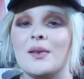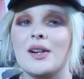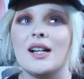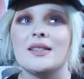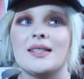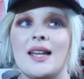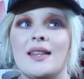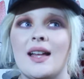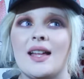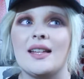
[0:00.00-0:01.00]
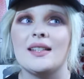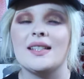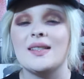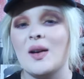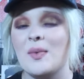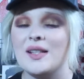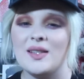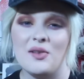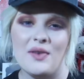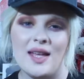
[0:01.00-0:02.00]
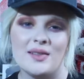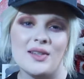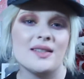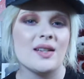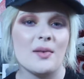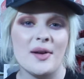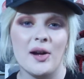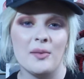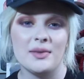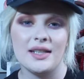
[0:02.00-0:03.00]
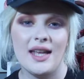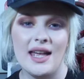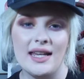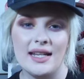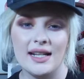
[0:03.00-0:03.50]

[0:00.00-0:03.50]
where I'll say like, let's talk about Too Faced or let's talk about Urban Decay,